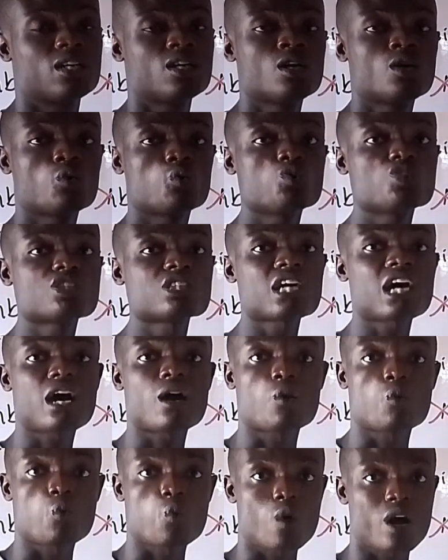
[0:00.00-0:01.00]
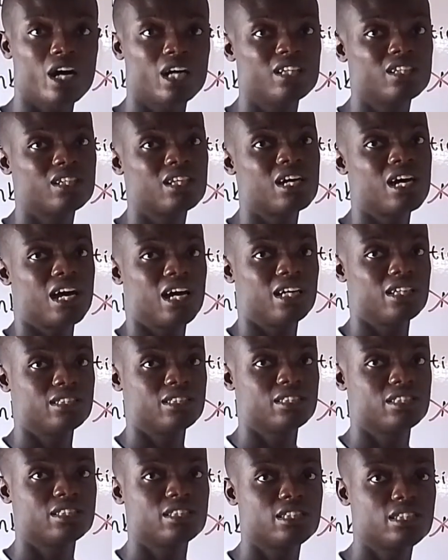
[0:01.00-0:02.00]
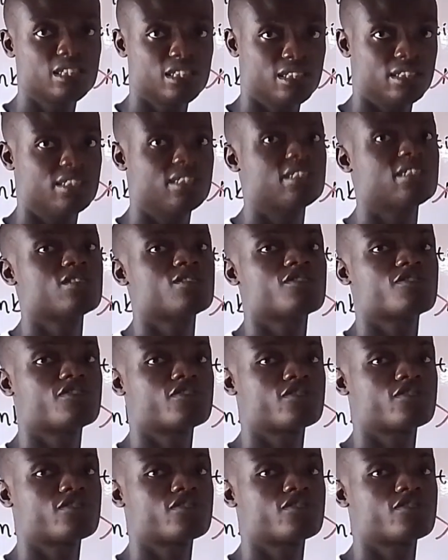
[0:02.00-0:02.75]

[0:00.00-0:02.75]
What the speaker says: which are 1 and itself.